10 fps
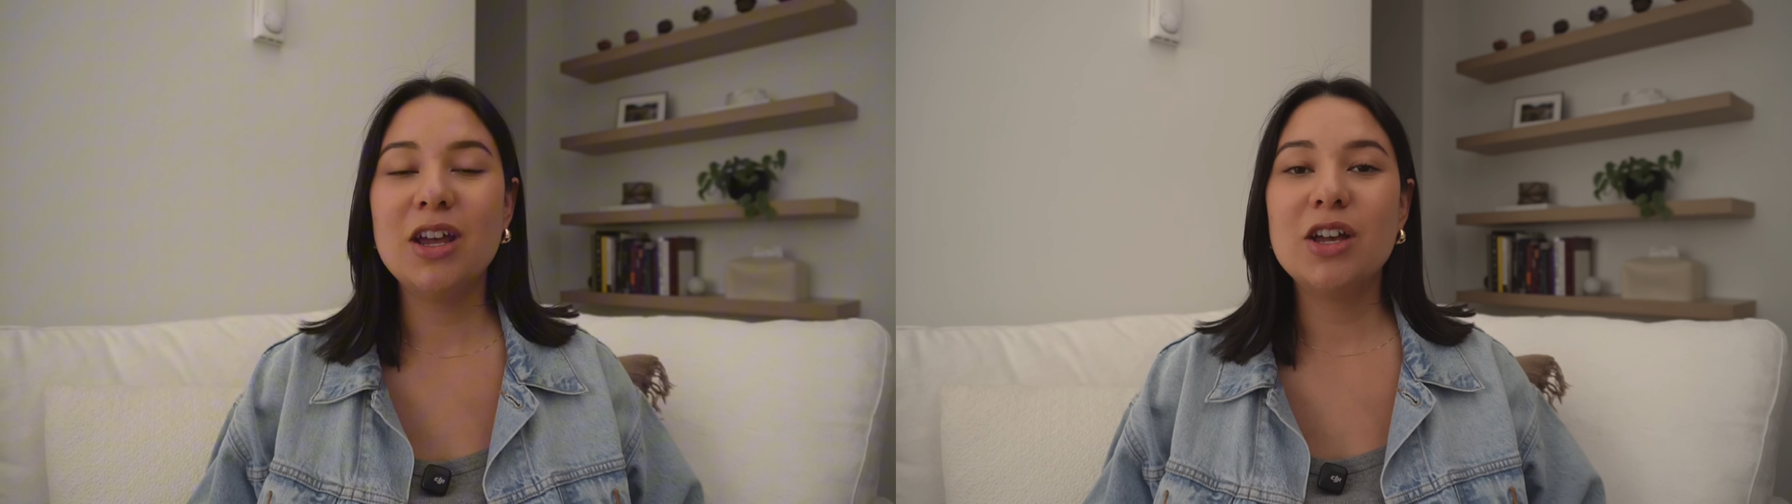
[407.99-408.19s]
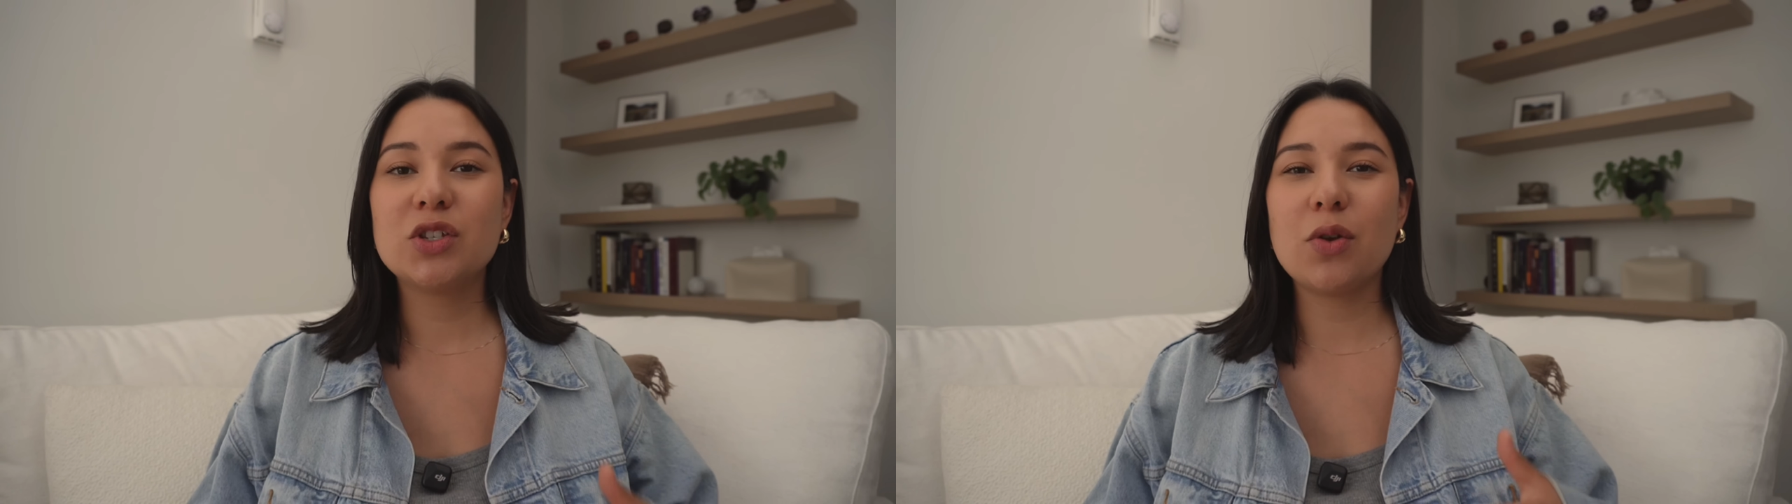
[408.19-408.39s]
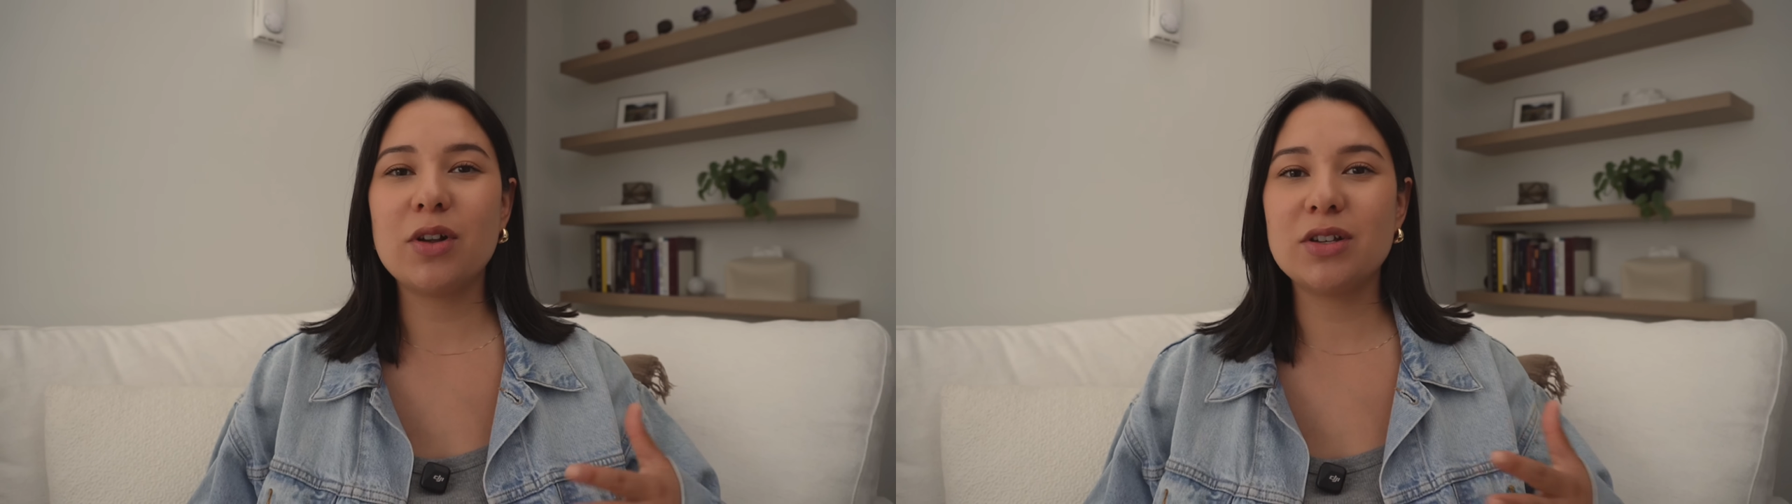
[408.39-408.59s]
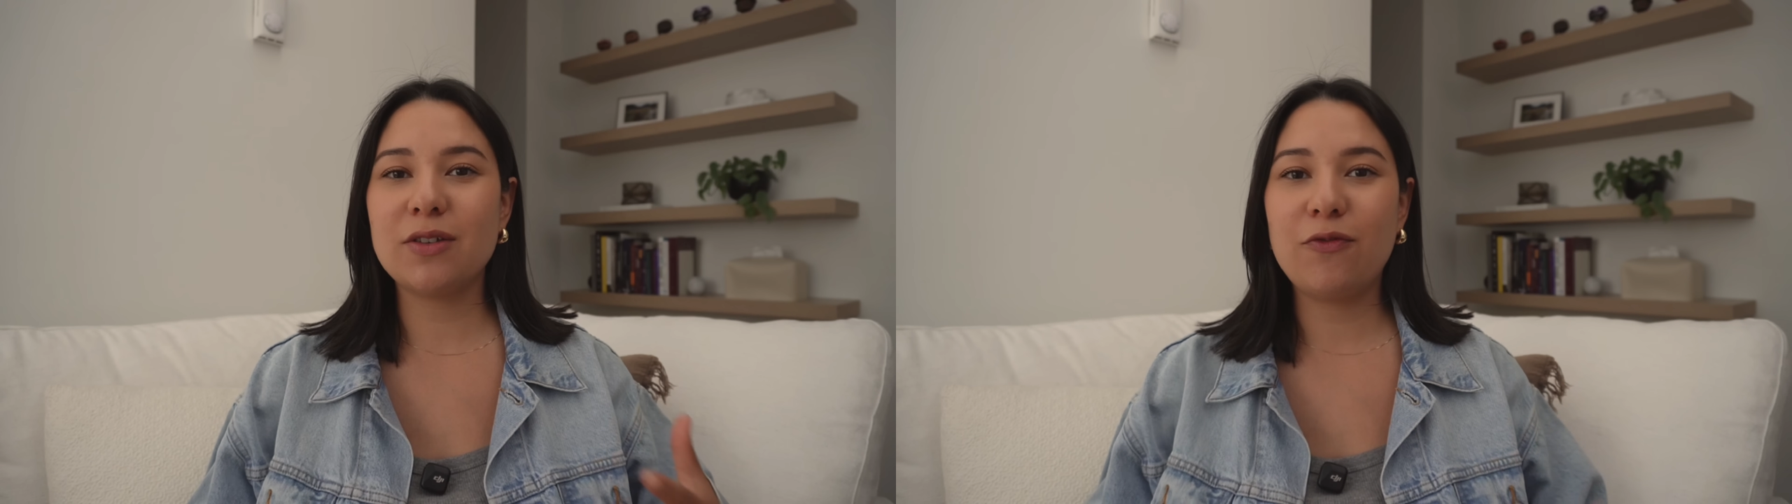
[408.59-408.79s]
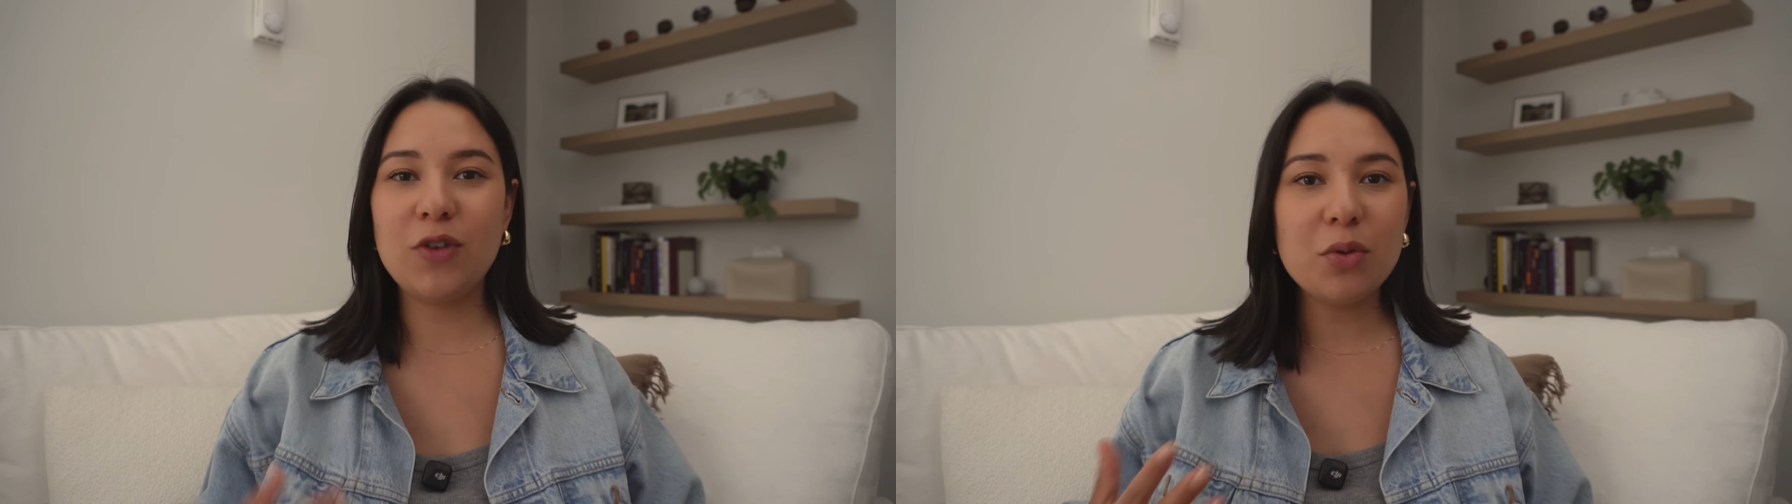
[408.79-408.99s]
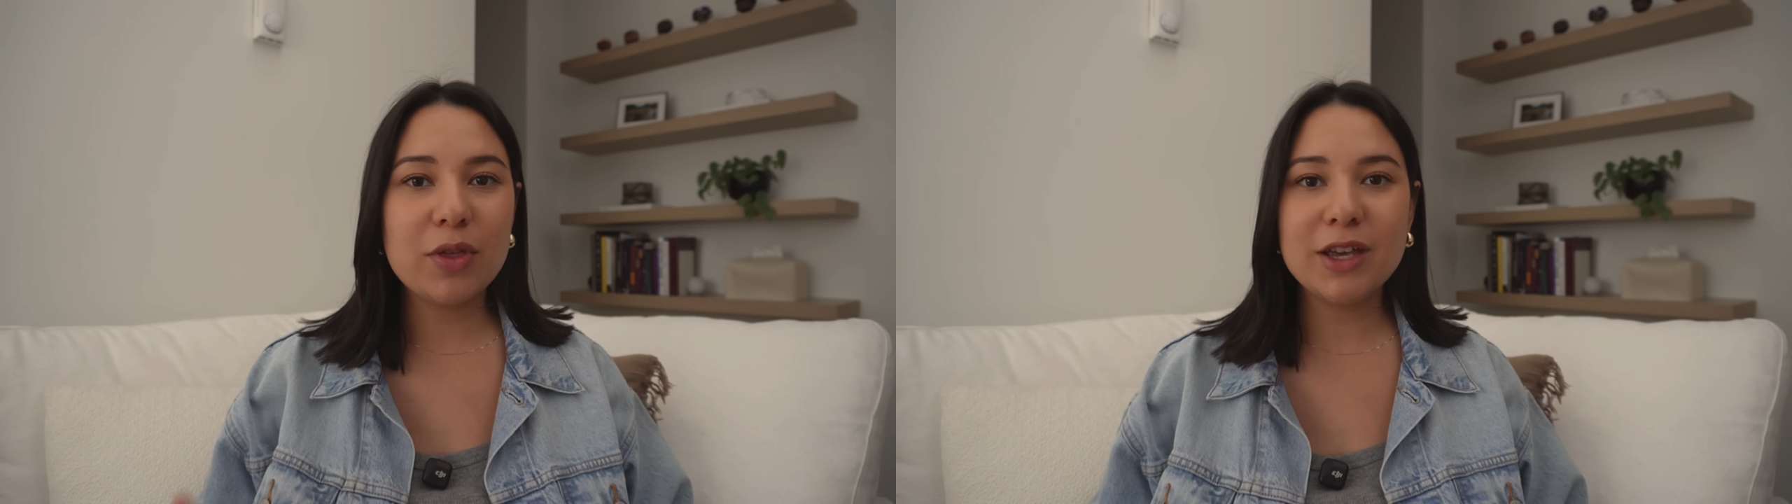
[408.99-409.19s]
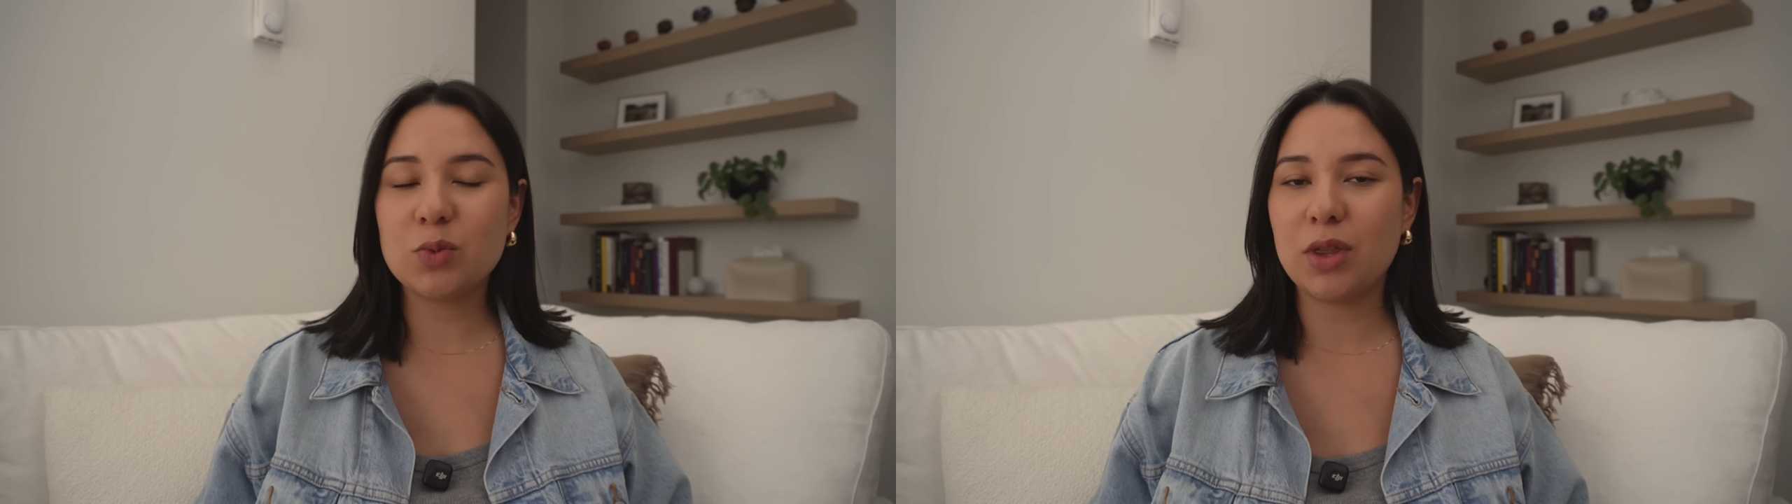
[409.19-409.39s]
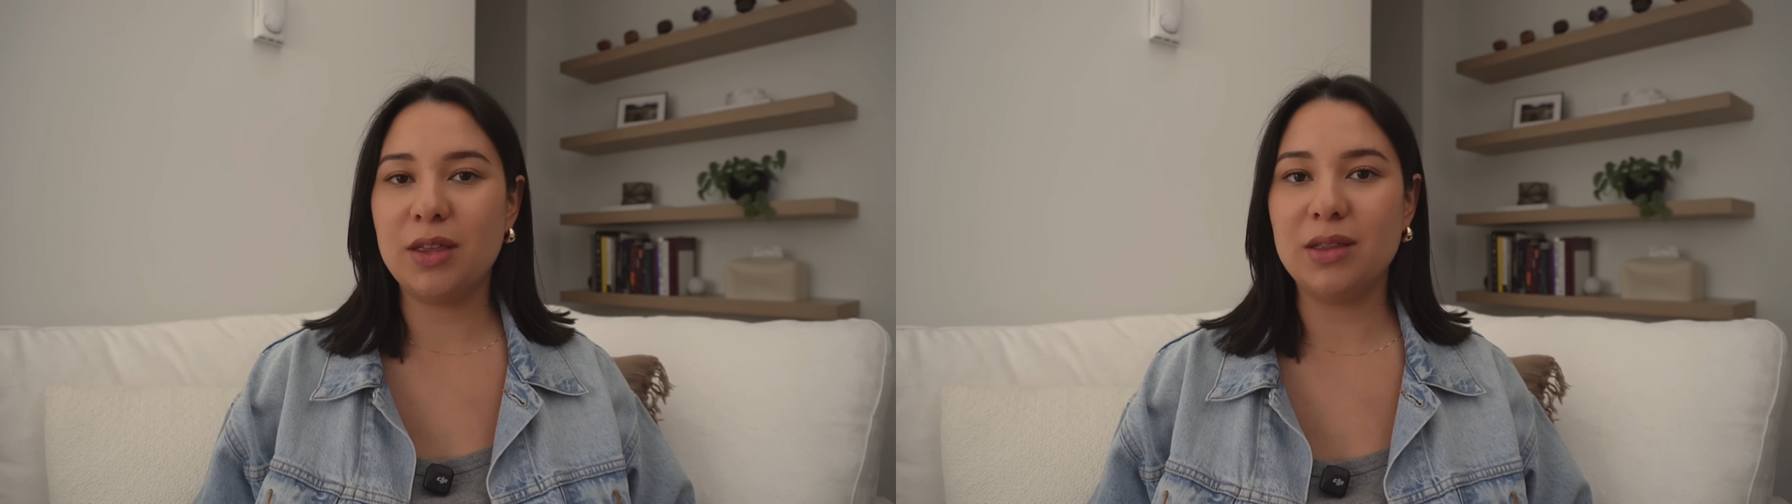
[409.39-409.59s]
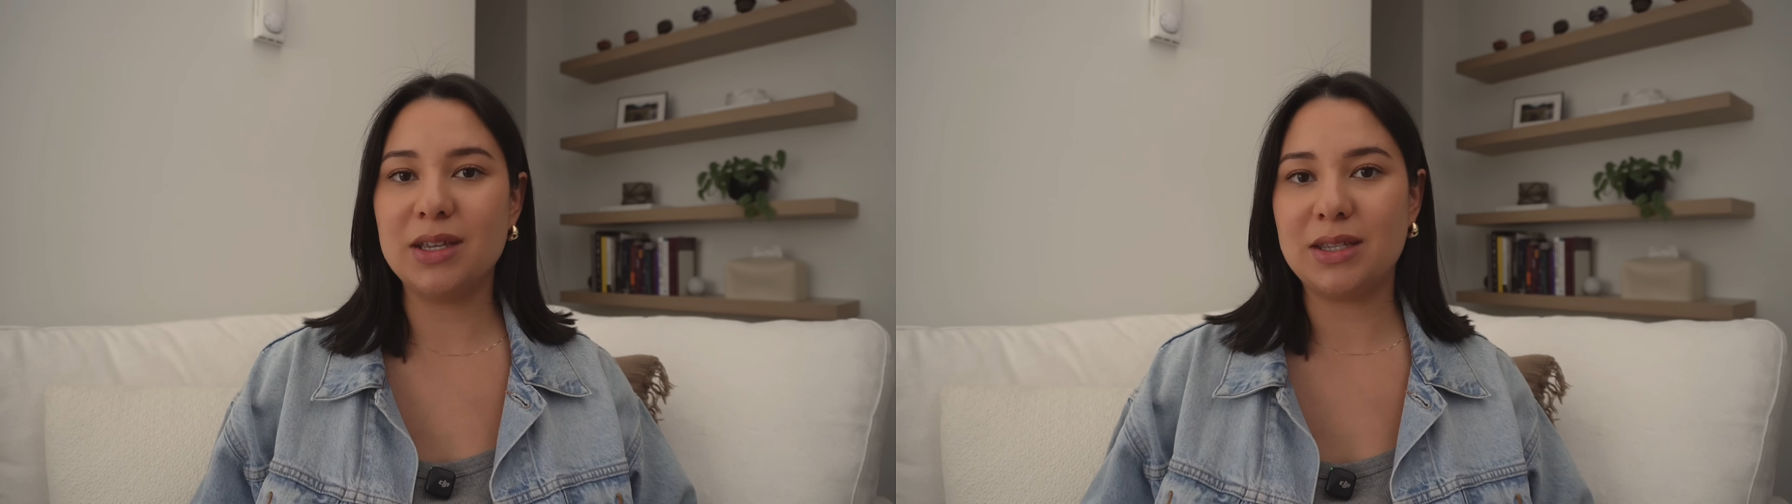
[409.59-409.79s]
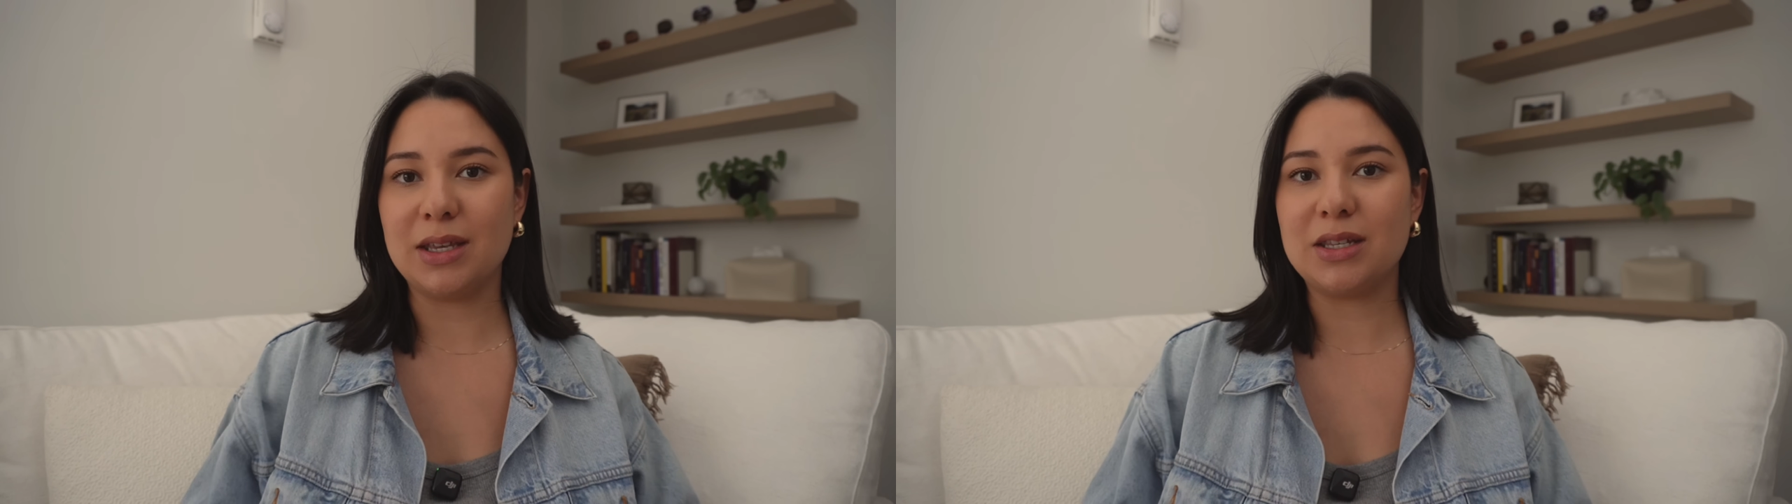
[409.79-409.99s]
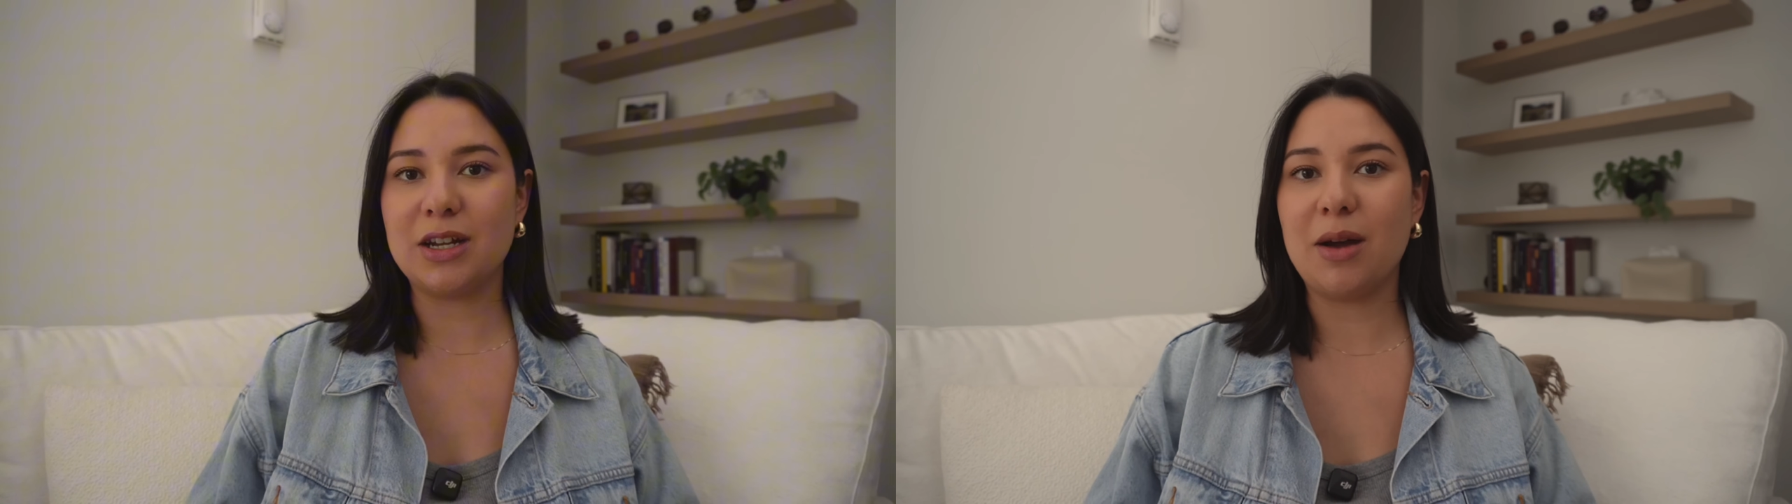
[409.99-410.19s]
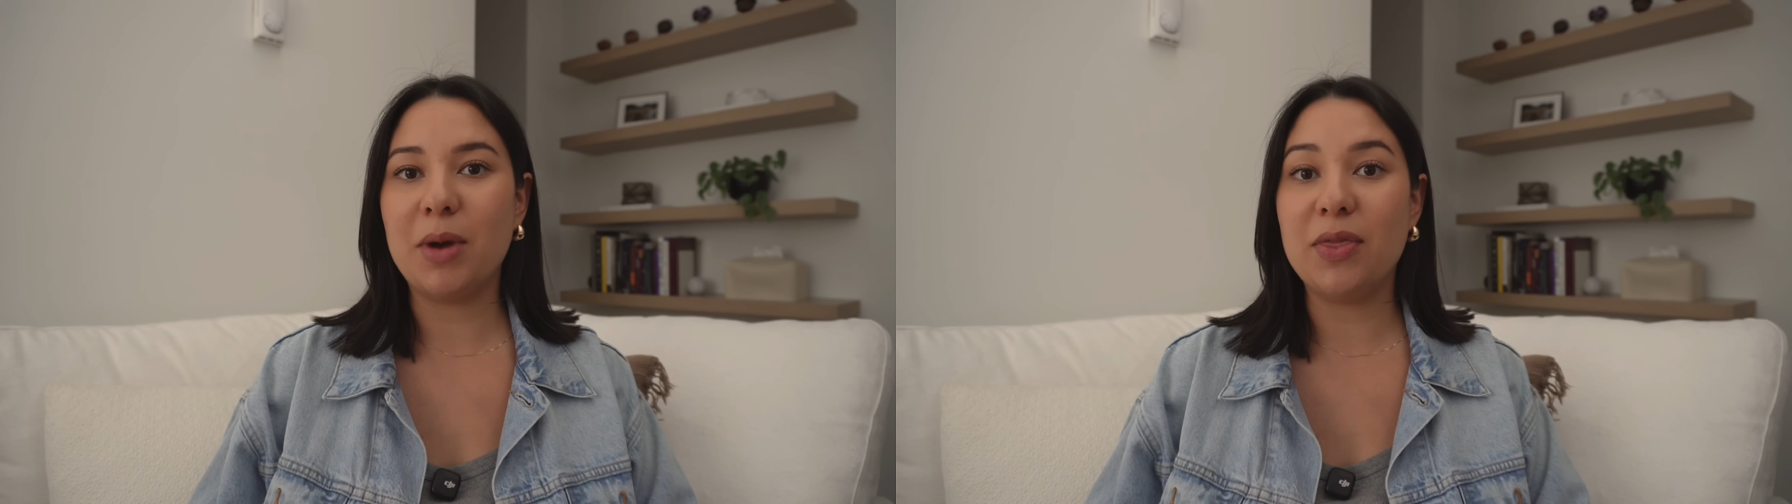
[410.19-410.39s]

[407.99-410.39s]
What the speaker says: So there's a few things within this system